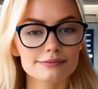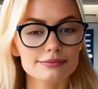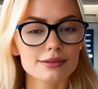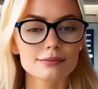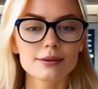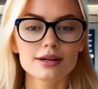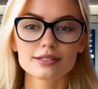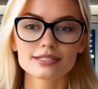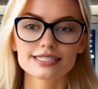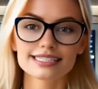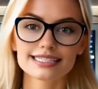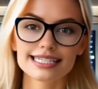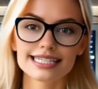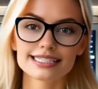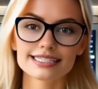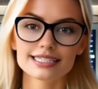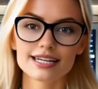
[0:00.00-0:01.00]
The
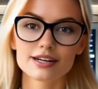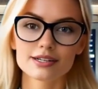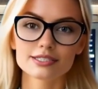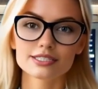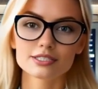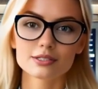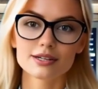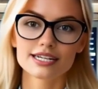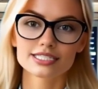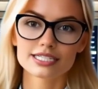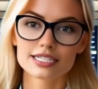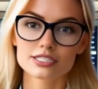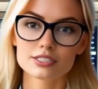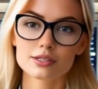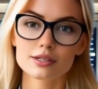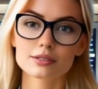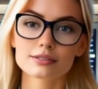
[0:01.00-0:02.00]
bonuses are a treasure
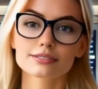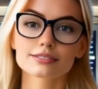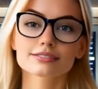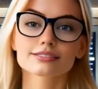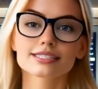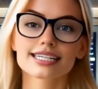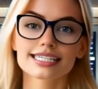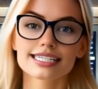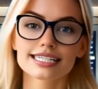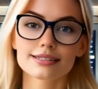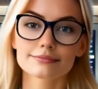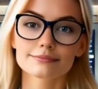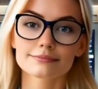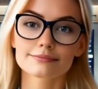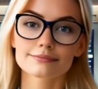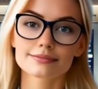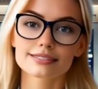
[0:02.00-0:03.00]
trove of value.
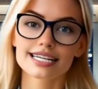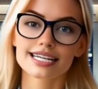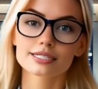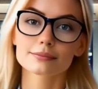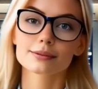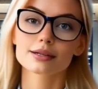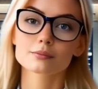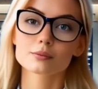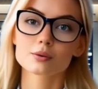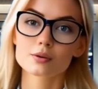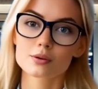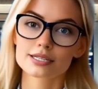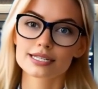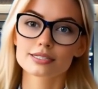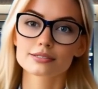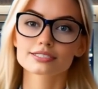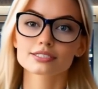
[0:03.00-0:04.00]
Let me
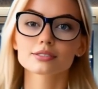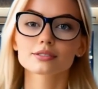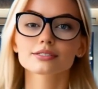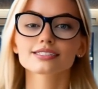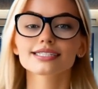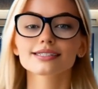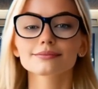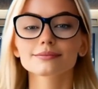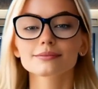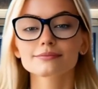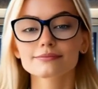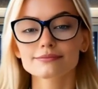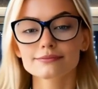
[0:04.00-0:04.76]
walk you through them.